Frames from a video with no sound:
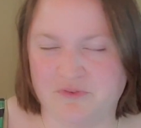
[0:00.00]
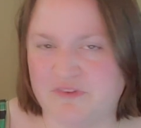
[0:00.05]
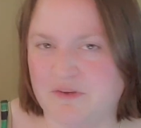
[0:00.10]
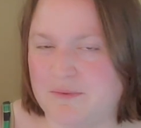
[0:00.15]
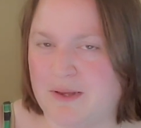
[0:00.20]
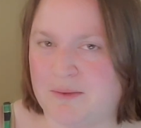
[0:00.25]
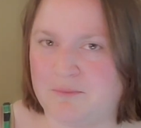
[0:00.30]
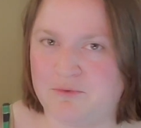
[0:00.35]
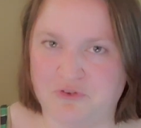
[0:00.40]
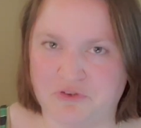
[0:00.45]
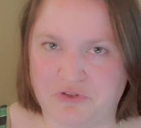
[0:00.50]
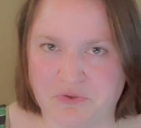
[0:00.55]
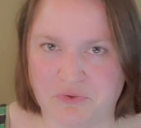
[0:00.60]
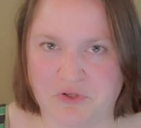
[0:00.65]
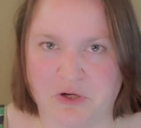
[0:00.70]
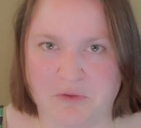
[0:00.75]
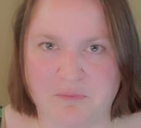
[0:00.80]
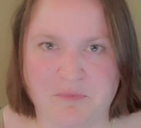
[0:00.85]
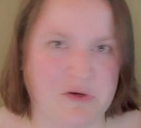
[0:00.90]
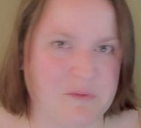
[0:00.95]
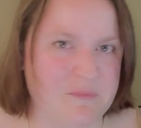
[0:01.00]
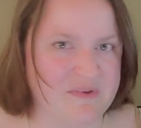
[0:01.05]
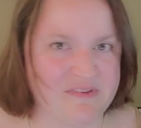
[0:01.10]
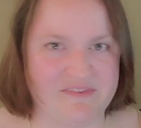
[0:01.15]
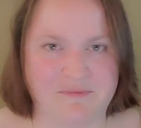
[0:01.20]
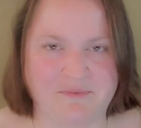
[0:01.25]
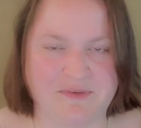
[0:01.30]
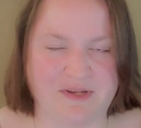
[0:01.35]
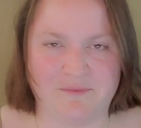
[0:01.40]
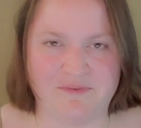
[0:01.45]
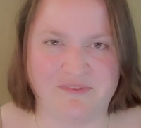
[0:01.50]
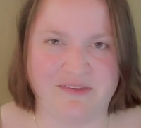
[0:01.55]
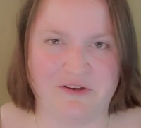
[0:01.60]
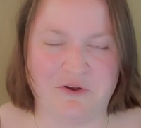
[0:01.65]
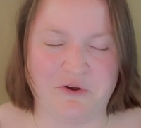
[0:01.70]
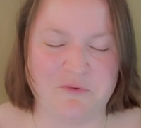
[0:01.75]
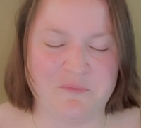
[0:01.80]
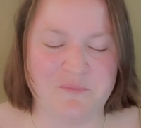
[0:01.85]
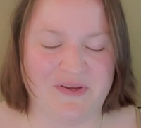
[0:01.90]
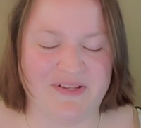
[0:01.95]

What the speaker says: Sometimes they'll do it on purpose, sometimes they don't,